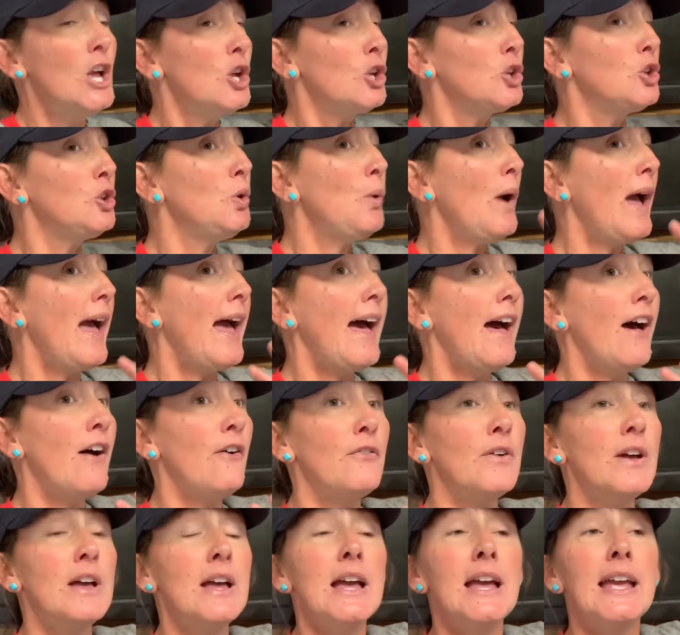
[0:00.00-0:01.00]
you
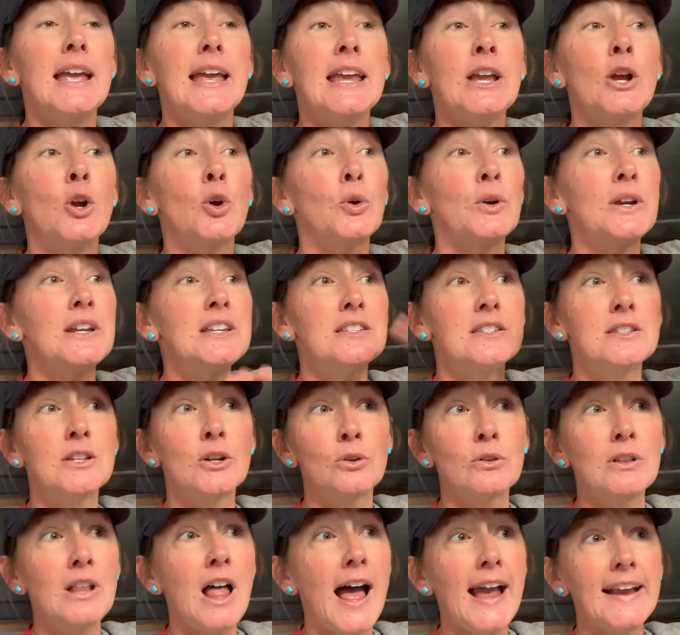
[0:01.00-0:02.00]
have increased
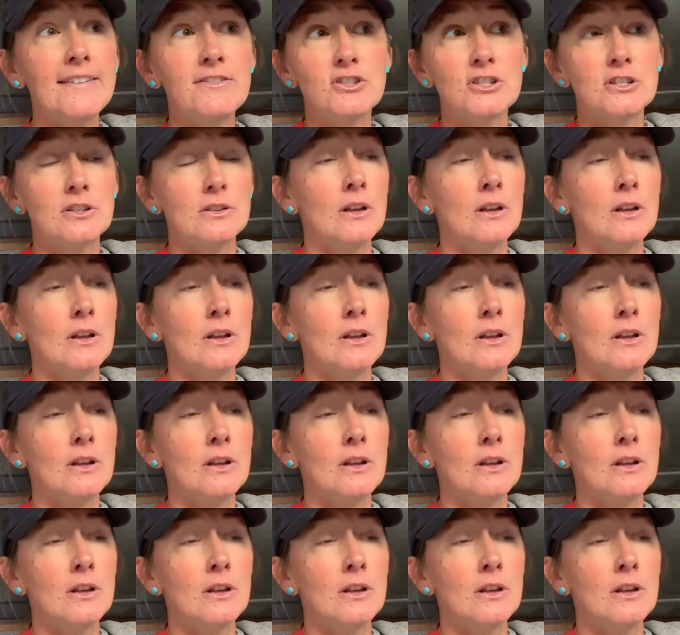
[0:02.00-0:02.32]
their life,